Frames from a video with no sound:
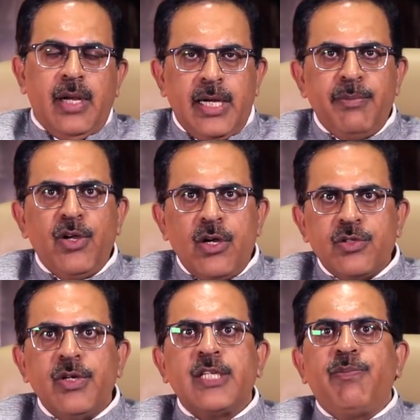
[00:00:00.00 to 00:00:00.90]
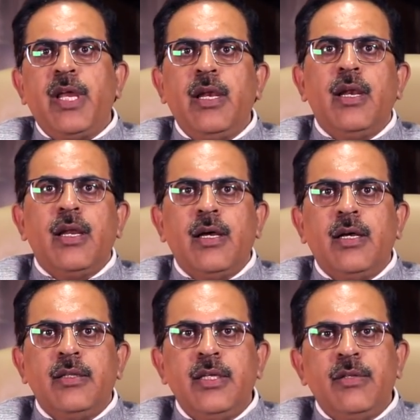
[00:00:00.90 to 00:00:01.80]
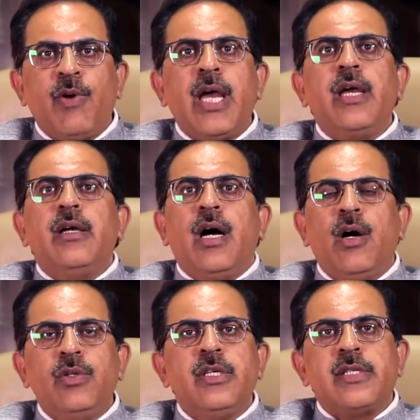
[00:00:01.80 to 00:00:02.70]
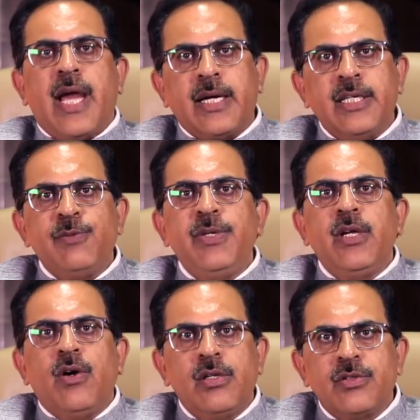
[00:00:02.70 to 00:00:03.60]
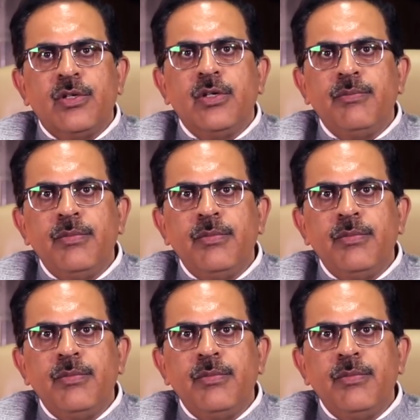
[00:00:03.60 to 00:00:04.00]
Let me also explain how this act is being also